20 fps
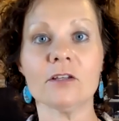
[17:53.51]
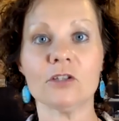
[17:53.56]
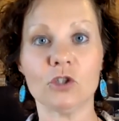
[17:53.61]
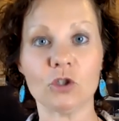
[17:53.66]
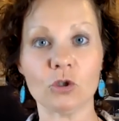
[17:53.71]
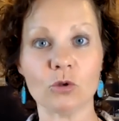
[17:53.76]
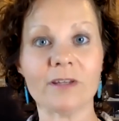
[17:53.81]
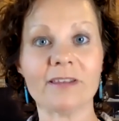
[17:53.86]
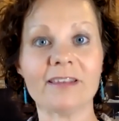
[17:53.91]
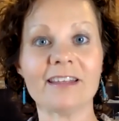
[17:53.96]

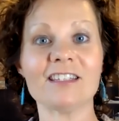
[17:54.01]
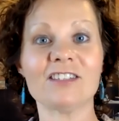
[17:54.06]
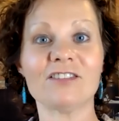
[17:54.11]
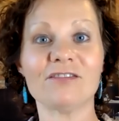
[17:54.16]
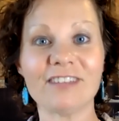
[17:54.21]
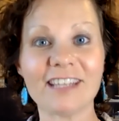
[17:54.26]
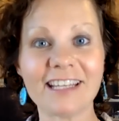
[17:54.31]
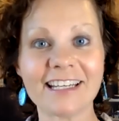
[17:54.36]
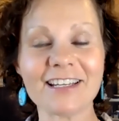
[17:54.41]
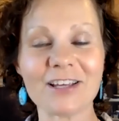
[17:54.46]
doing these
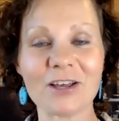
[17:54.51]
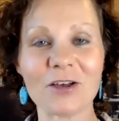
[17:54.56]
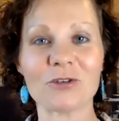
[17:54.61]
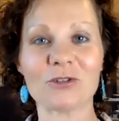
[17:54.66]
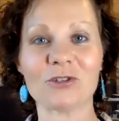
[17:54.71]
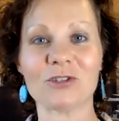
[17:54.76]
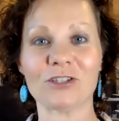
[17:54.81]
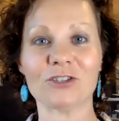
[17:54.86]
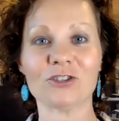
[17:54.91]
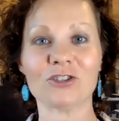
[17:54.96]

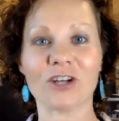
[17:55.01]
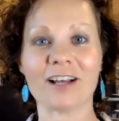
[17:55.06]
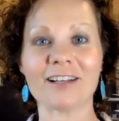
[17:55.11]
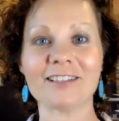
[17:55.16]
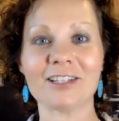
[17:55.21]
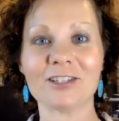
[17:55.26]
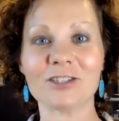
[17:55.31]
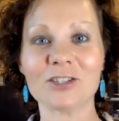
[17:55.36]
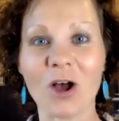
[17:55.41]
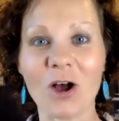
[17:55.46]
videos and trying
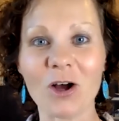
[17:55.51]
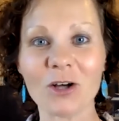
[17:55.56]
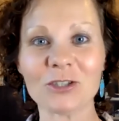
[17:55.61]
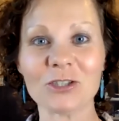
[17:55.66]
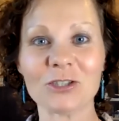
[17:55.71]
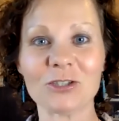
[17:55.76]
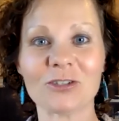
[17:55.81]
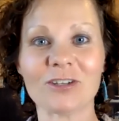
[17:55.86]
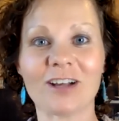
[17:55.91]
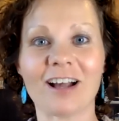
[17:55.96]
to talk
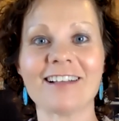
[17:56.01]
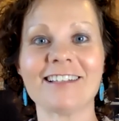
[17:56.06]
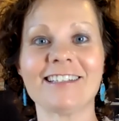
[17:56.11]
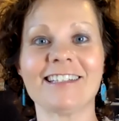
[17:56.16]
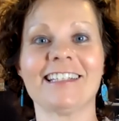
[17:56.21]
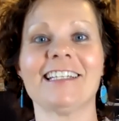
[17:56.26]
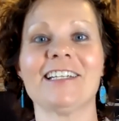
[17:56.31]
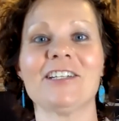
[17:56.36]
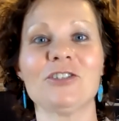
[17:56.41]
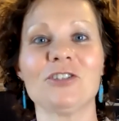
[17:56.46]
to you guys
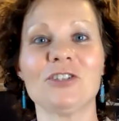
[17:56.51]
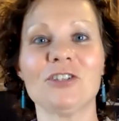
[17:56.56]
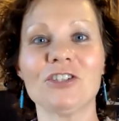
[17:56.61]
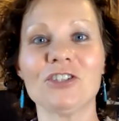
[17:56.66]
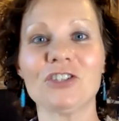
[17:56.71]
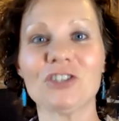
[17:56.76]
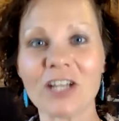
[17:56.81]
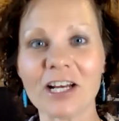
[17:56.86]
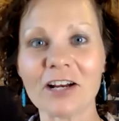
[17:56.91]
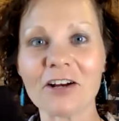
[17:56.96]
and get you to
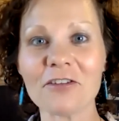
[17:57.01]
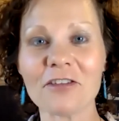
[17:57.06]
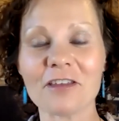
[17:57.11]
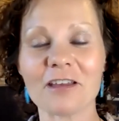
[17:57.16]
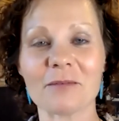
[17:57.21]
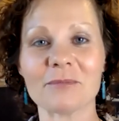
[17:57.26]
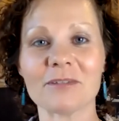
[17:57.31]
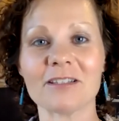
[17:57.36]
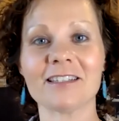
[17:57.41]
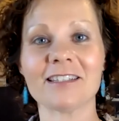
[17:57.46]
share
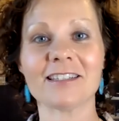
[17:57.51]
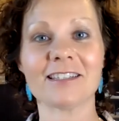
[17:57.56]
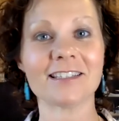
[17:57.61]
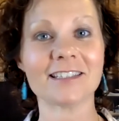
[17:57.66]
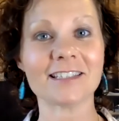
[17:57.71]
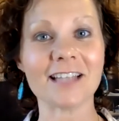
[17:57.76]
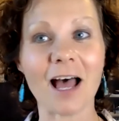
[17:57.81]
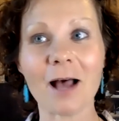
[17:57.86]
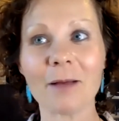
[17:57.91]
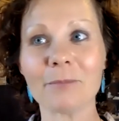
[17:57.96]
them and
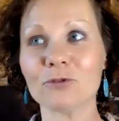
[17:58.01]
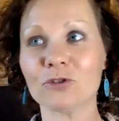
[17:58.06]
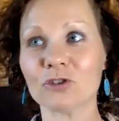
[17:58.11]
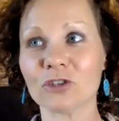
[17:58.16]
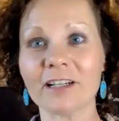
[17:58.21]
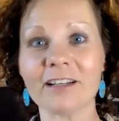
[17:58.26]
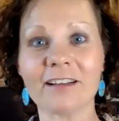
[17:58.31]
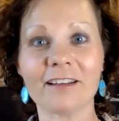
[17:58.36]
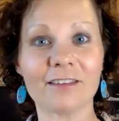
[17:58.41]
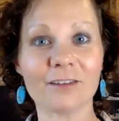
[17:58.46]
stop
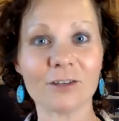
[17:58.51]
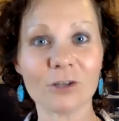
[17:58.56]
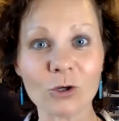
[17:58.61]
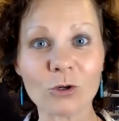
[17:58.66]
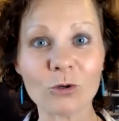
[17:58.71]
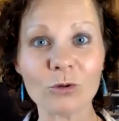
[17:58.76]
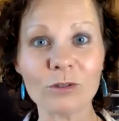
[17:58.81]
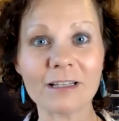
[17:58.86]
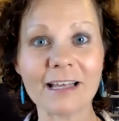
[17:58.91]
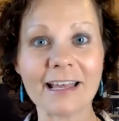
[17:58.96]
drinking the
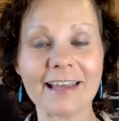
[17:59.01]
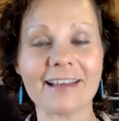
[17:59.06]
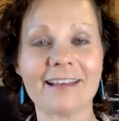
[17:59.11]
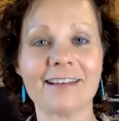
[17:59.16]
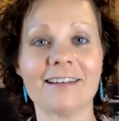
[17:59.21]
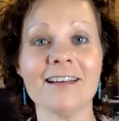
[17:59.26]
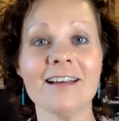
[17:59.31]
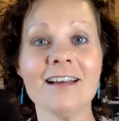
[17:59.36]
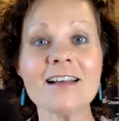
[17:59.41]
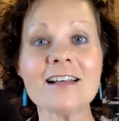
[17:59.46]

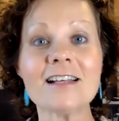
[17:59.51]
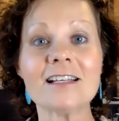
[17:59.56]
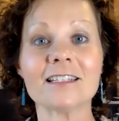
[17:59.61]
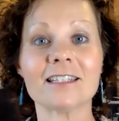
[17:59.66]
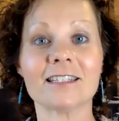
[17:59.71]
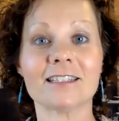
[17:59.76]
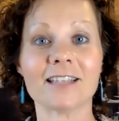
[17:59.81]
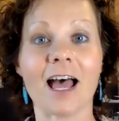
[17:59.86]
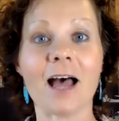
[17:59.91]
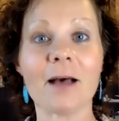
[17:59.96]
Kool-Aid.
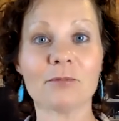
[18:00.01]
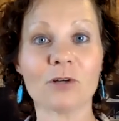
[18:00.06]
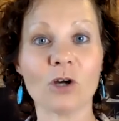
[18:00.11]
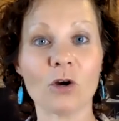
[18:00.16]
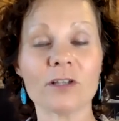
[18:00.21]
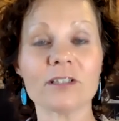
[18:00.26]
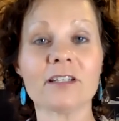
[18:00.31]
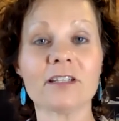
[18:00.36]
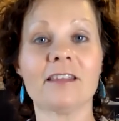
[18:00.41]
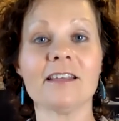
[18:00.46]
Stop
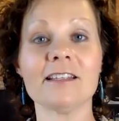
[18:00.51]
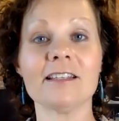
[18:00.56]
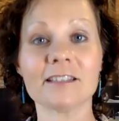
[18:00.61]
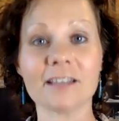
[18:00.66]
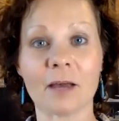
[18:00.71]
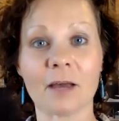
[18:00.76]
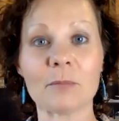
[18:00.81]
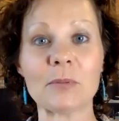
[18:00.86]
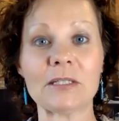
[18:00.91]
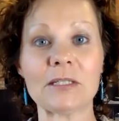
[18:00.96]
going to these
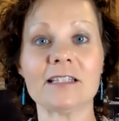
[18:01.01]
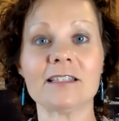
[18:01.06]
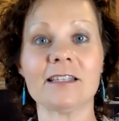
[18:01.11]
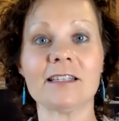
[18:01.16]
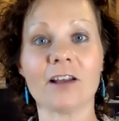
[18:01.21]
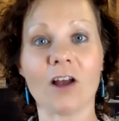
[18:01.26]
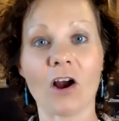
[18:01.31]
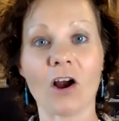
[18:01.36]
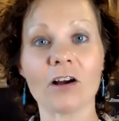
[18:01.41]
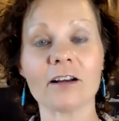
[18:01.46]
companies
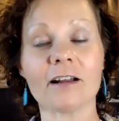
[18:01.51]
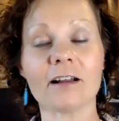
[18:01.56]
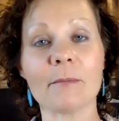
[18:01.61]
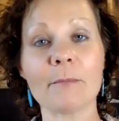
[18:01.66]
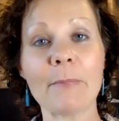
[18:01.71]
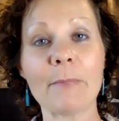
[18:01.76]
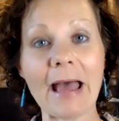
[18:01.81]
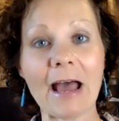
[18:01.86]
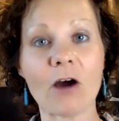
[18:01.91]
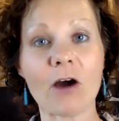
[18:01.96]
that are
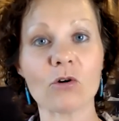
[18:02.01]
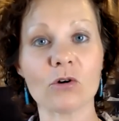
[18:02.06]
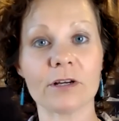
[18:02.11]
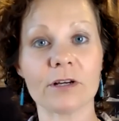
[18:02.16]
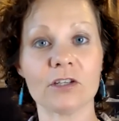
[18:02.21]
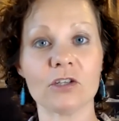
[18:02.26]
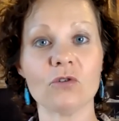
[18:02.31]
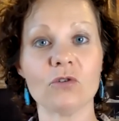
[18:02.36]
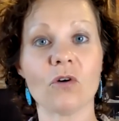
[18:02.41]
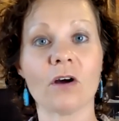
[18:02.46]

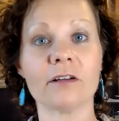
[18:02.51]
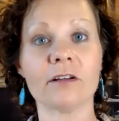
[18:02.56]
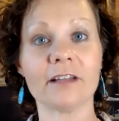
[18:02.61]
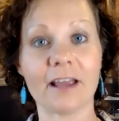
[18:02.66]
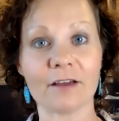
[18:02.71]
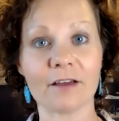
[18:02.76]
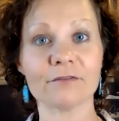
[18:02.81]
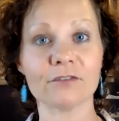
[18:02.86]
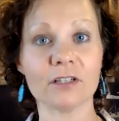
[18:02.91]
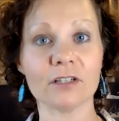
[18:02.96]
empowering you on
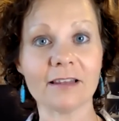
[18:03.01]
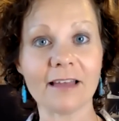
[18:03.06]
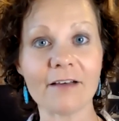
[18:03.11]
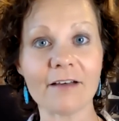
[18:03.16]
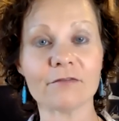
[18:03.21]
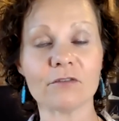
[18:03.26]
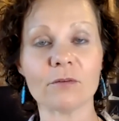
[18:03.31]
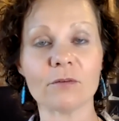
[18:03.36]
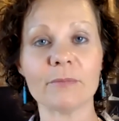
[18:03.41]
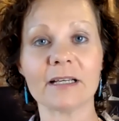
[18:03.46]
every level